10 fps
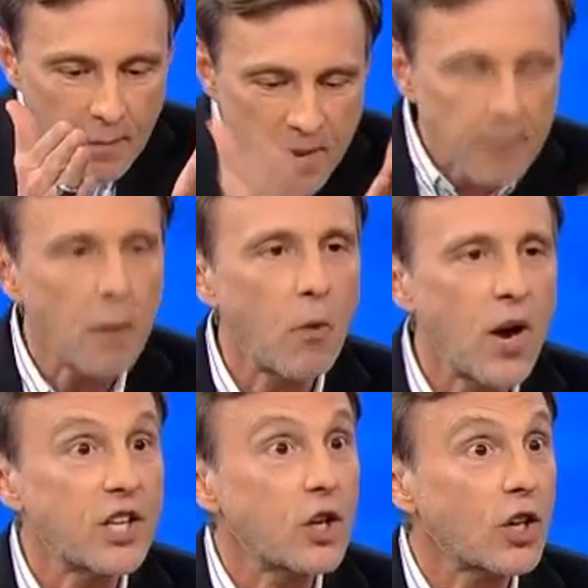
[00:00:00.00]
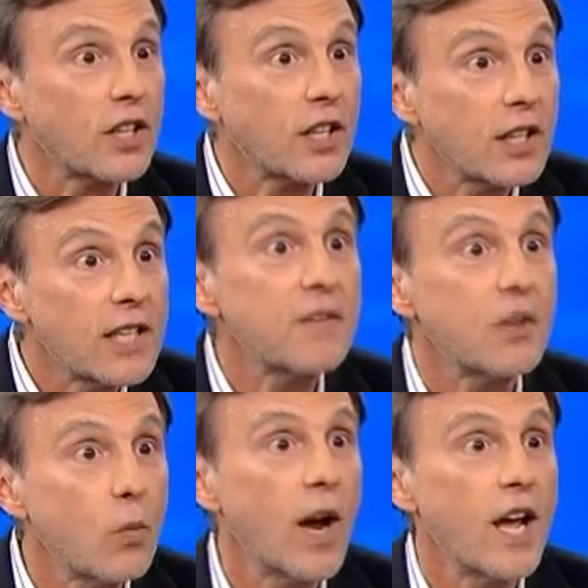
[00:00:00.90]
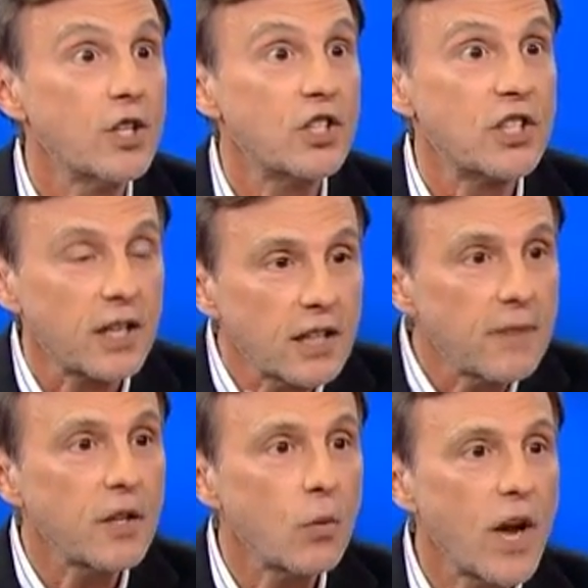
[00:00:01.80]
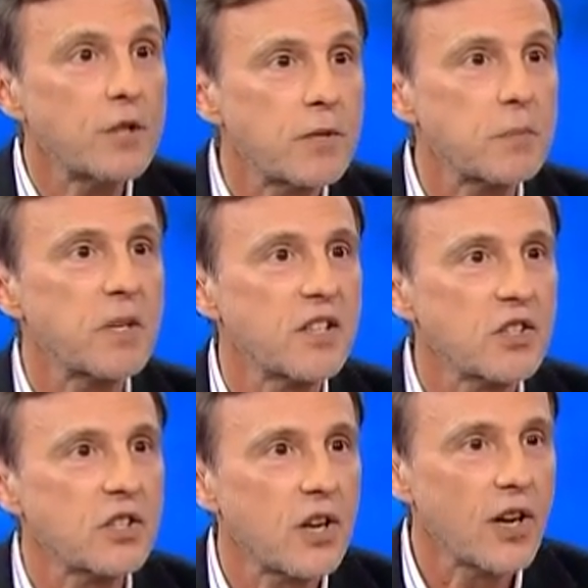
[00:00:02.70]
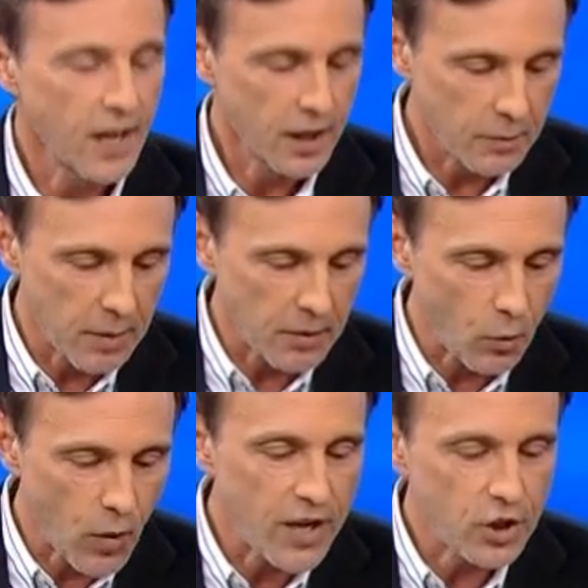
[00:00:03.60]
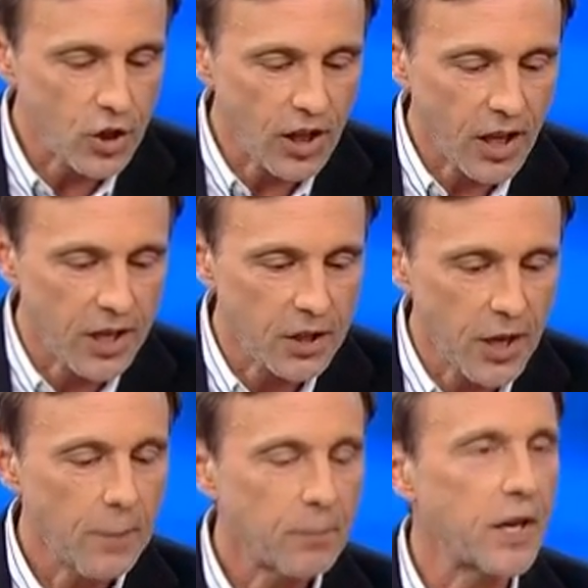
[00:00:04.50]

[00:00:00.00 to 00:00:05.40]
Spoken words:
minimum wage, he called it a living wage. He said a living wage must be necessary to be able to raise your kids,